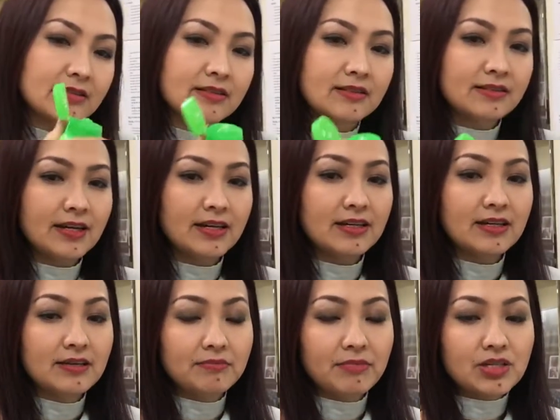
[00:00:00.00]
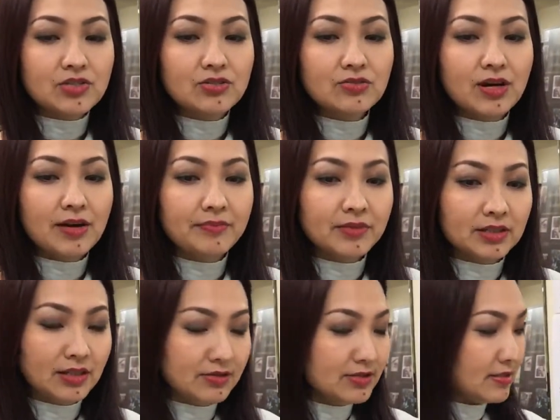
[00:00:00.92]
Okay, make sure I'm
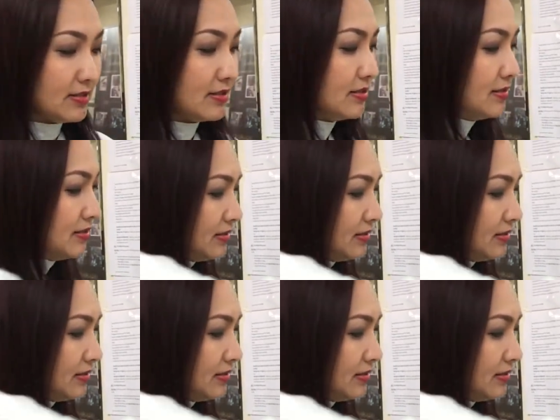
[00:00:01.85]
closest.